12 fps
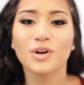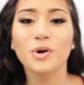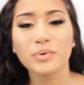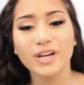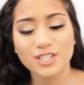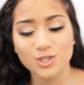So I
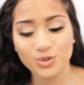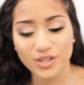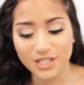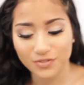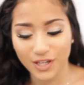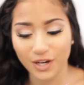hope you guys
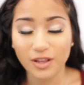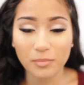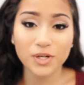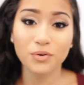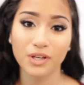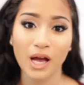enjoyed this video. Let
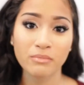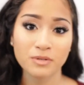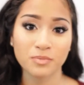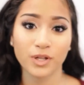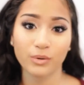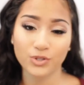me know in the
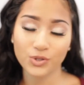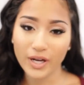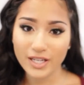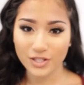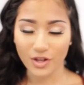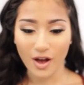comments below what you
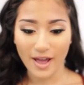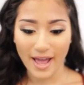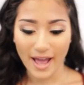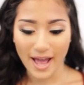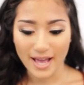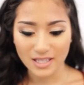guys thought,
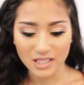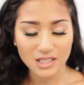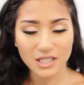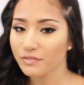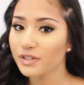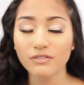
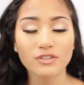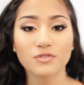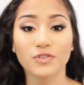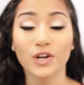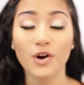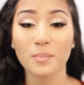and definitely give
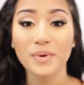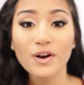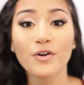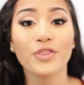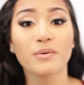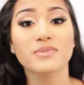this video a big
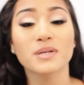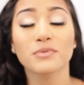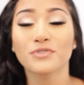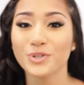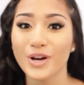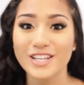old thumbs up
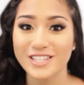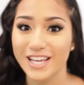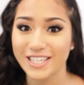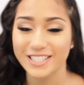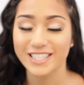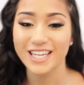if you guys
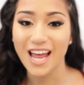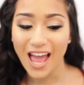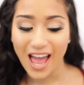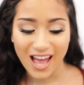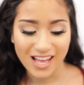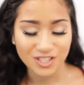liked it,
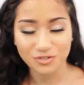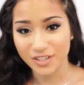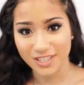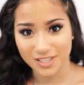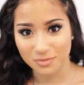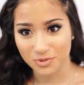and don't
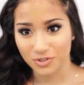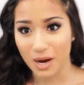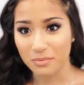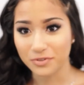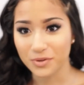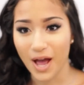forget to
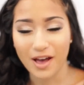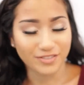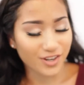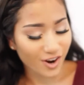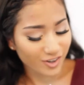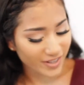subscribe if you
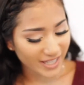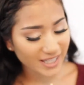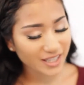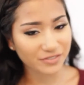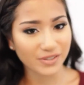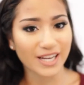haven't
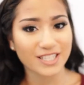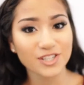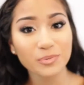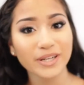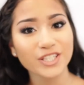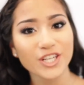already. Love you guys
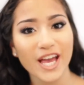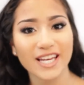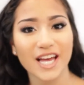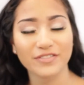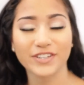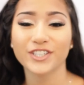so much,
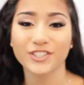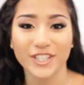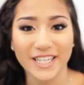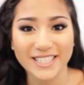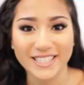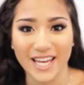and have a
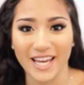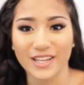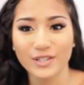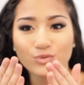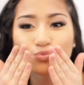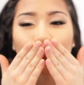great day.